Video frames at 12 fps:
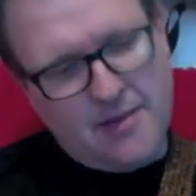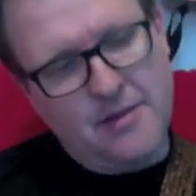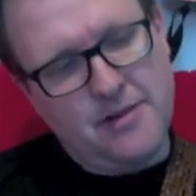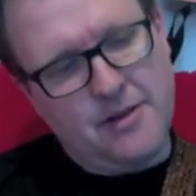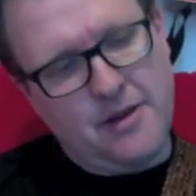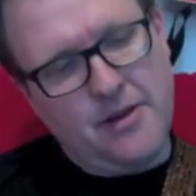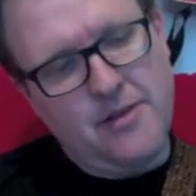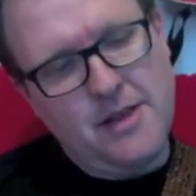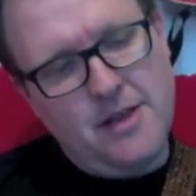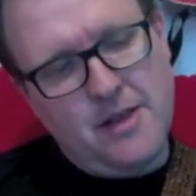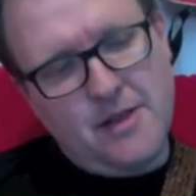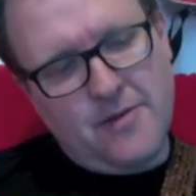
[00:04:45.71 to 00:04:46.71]
So
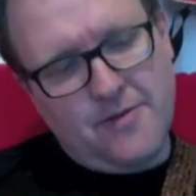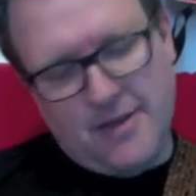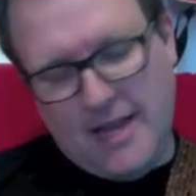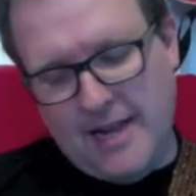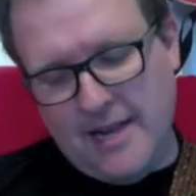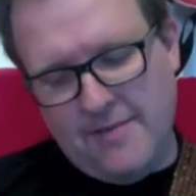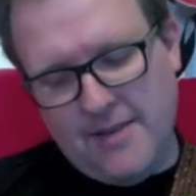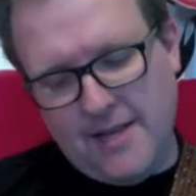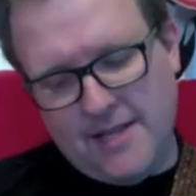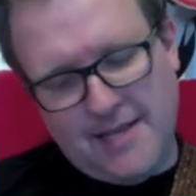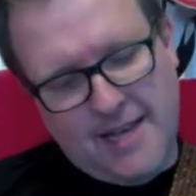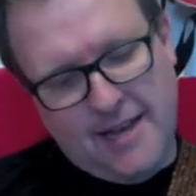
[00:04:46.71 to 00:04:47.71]
with that lovely
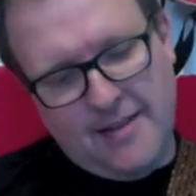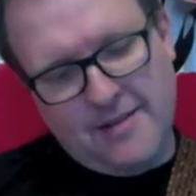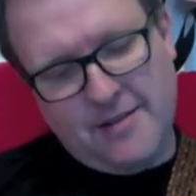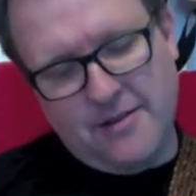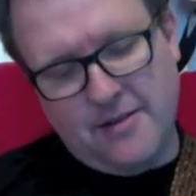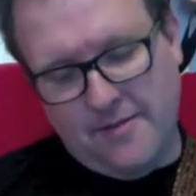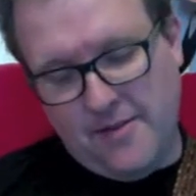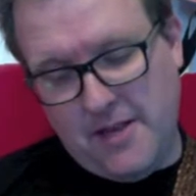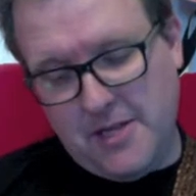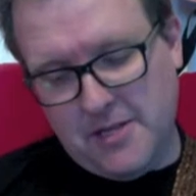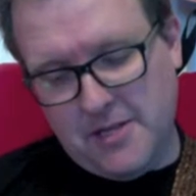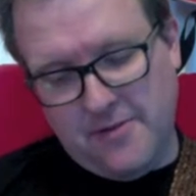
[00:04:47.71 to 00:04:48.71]
sound of
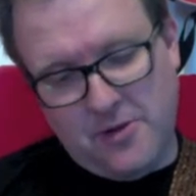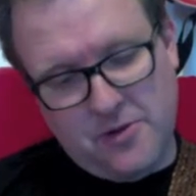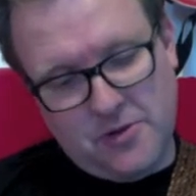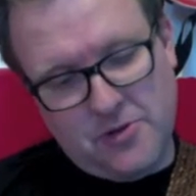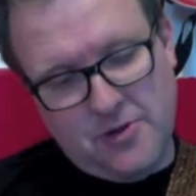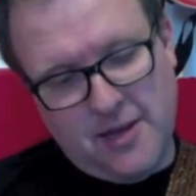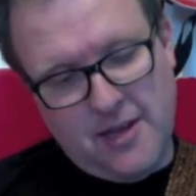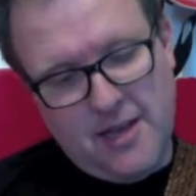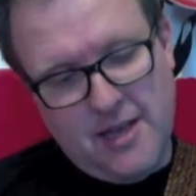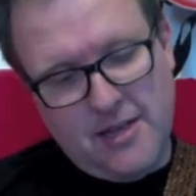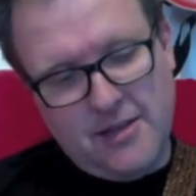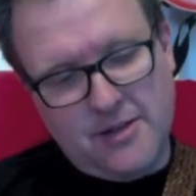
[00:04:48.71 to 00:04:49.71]
each individual string.
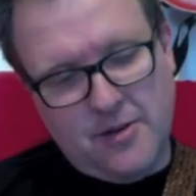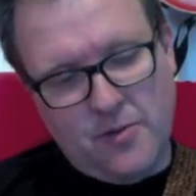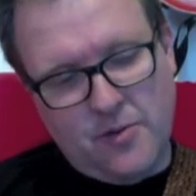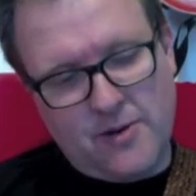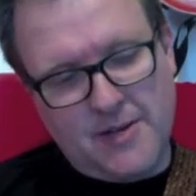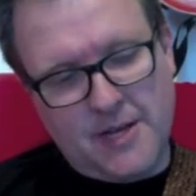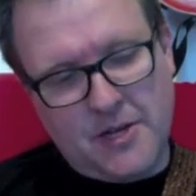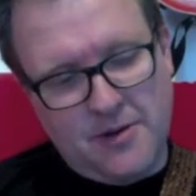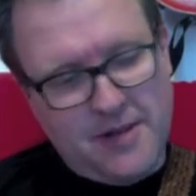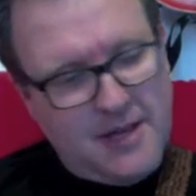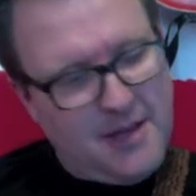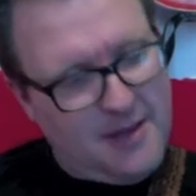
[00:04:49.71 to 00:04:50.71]
So what was I doing
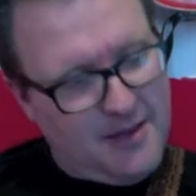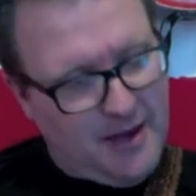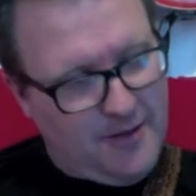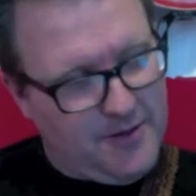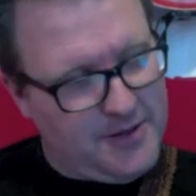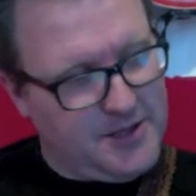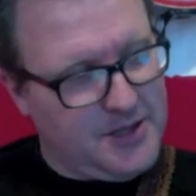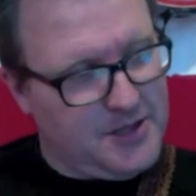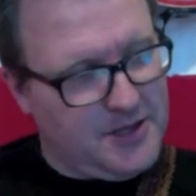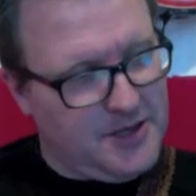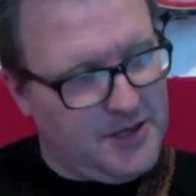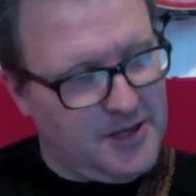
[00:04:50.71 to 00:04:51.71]
there? I was
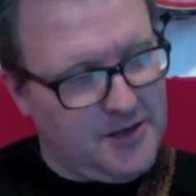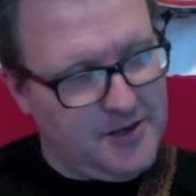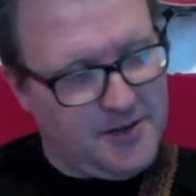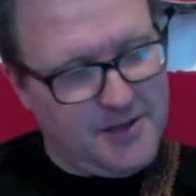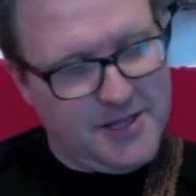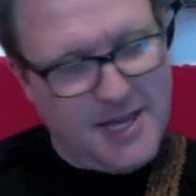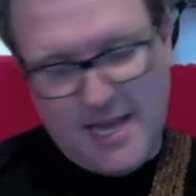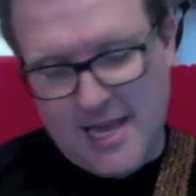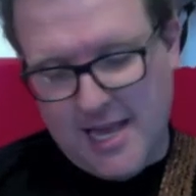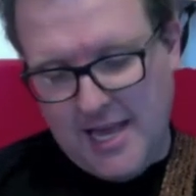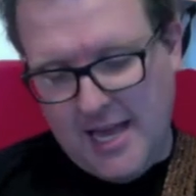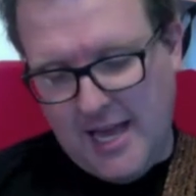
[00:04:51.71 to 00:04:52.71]
starting on C
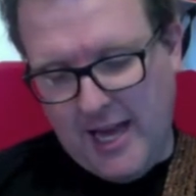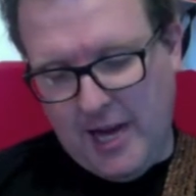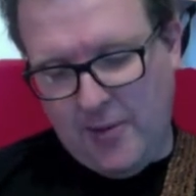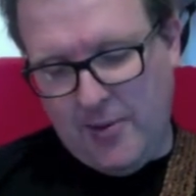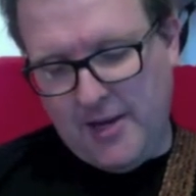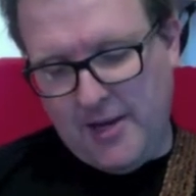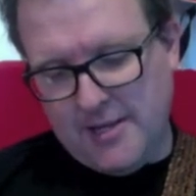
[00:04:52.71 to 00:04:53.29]
and I went